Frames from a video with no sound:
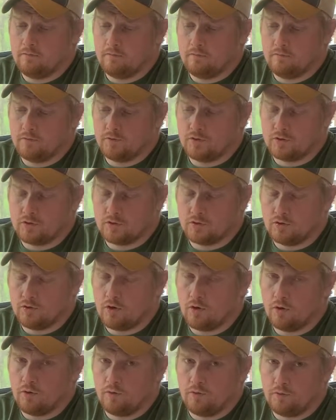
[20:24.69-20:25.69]
just
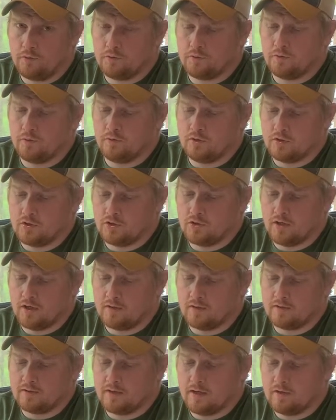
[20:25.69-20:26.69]
go through this
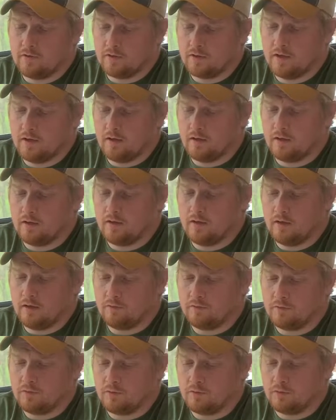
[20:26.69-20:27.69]
checklist. I don't care
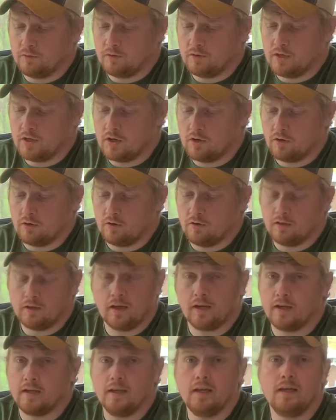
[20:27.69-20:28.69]
if you think you're going to look
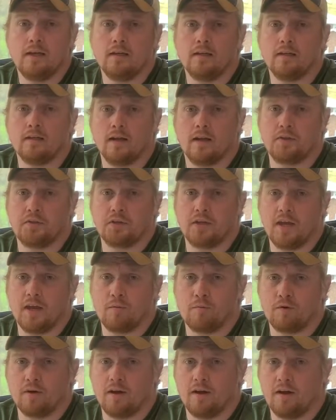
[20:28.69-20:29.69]
like an idiot at the
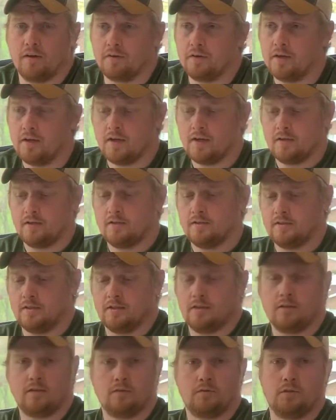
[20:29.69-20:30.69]
campground
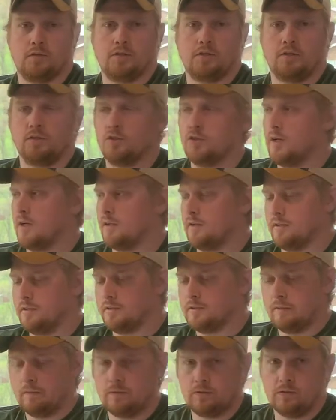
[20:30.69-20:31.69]
sitting there with a checklist.
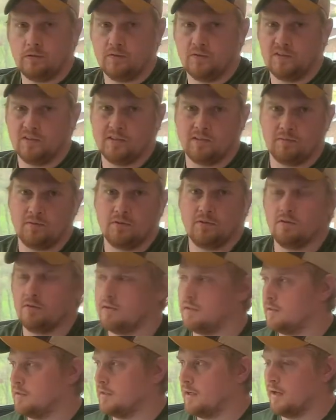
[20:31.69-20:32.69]
Did we do this? Did we do
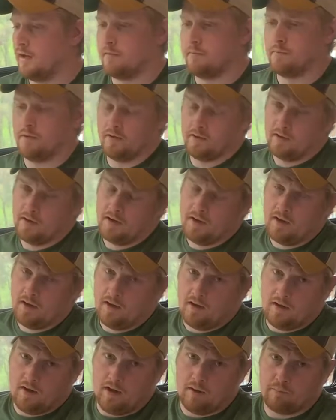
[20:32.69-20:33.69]
this yet? But
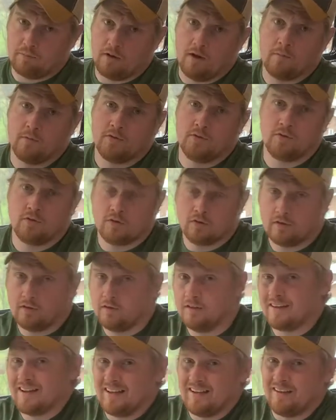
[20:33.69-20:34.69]
I promise you, you're going to
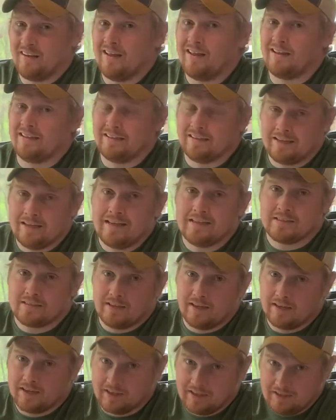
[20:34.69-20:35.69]
look a lot less
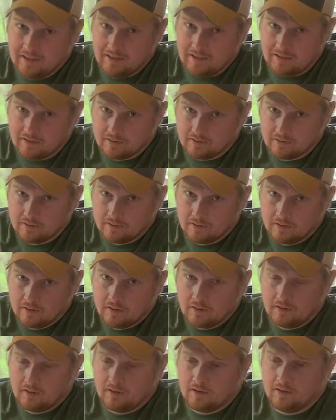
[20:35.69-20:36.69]
like an idiot
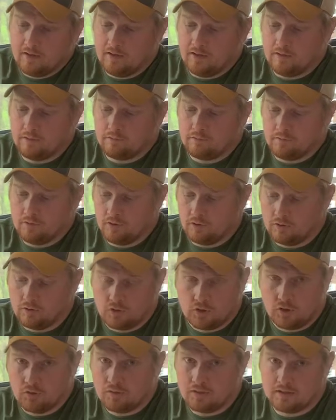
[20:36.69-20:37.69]
if, you know,
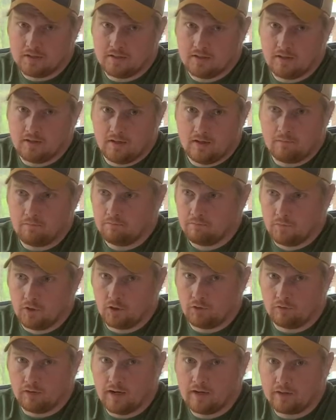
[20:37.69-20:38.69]
you get set up
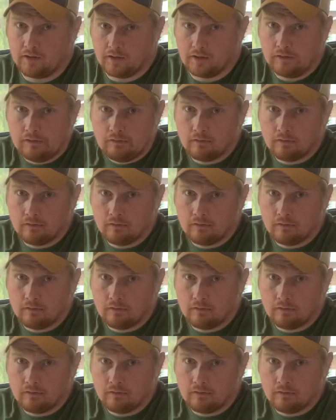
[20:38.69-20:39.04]
correctly